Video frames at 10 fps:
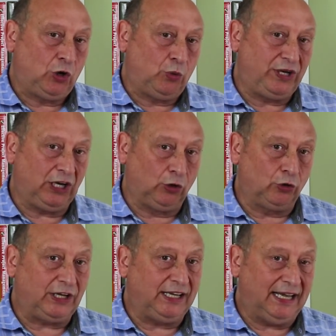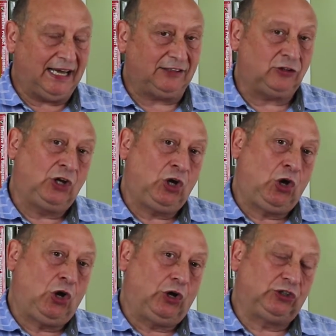We are looking at
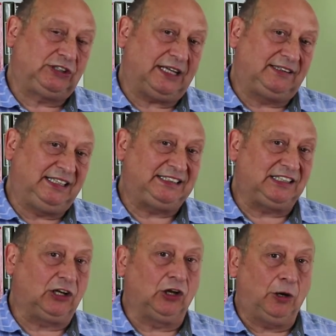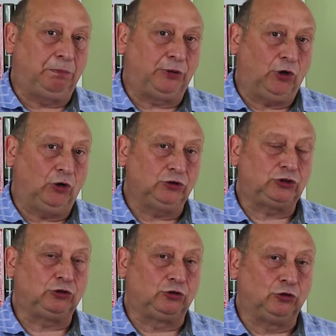a statistical
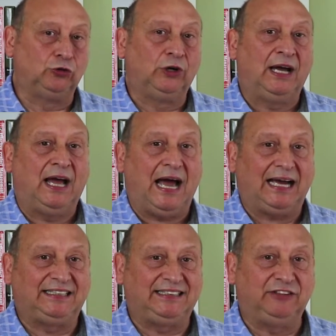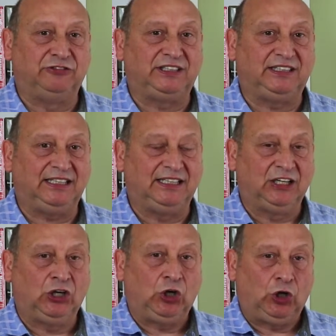approach to activity
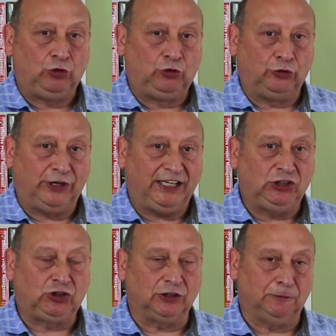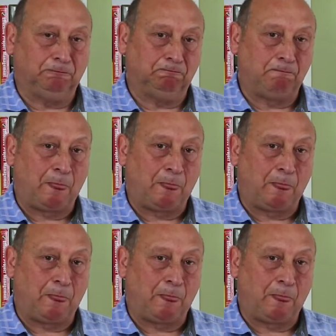duration.